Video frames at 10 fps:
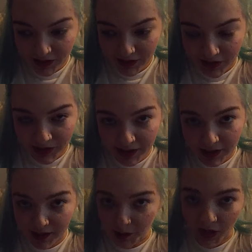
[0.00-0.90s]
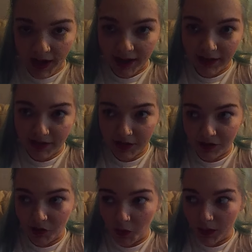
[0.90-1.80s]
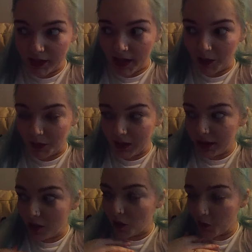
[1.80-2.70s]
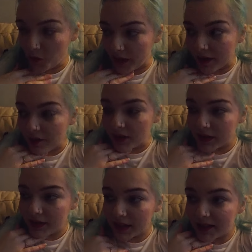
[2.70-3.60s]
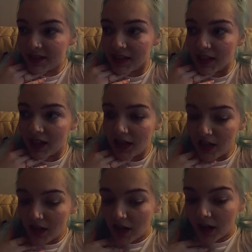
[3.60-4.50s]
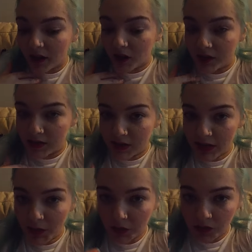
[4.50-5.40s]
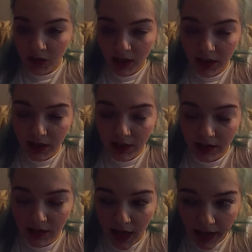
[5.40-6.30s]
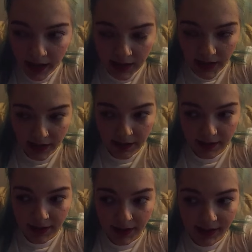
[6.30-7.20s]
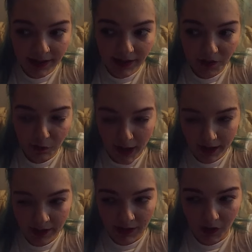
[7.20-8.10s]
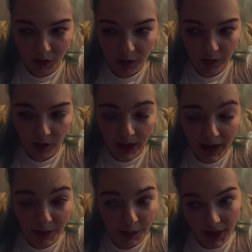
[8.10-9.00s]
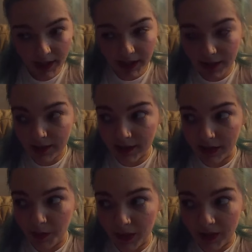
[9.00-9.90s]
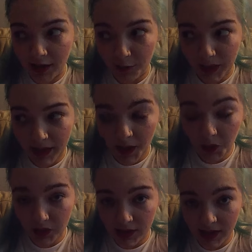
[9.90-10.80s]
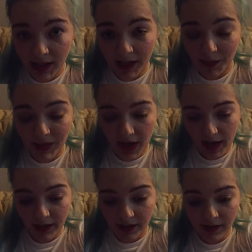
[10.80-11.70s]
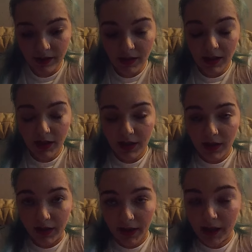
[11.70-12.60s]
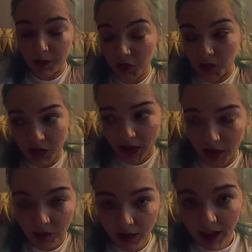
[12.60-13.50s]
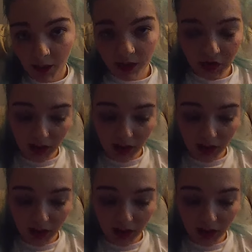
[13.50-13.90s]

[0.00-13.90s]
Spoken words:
because it's a surprise. He doesn't normally tell me. He always plans Valentine's Day. And considering I was really tired yesterday and didn't rest enough, so I had a bad night's sleep, and then I've been out today and I'm knackered. Like, I am so tired right now, I just